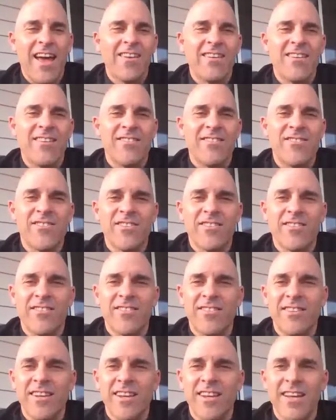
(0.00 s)
And it
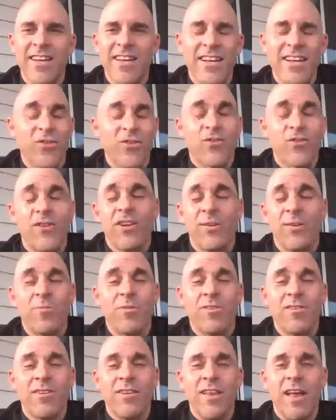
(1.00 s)
is just
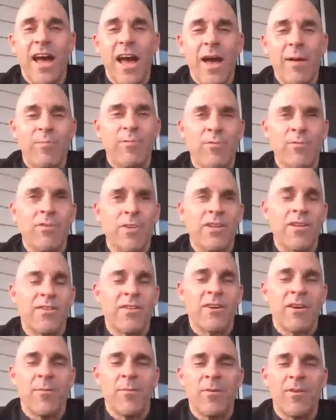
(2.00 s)
incredible.
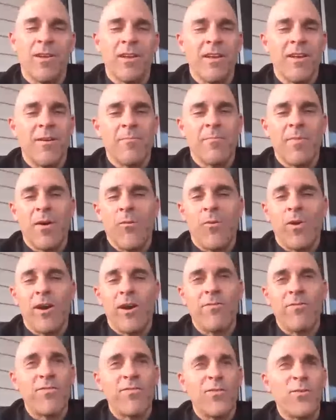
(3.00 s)
Absolutely incredible. My
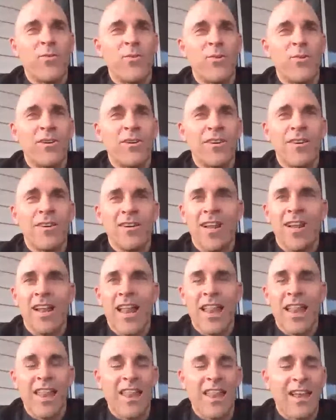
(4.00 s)
wife is doing
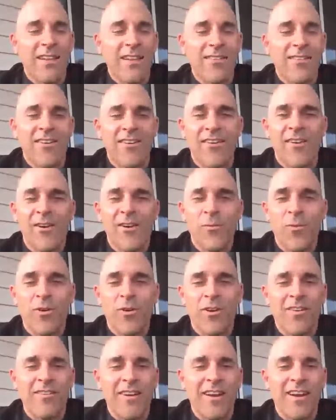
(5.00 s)
lots of hard
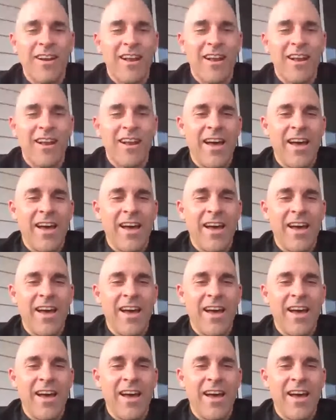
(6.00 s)
work around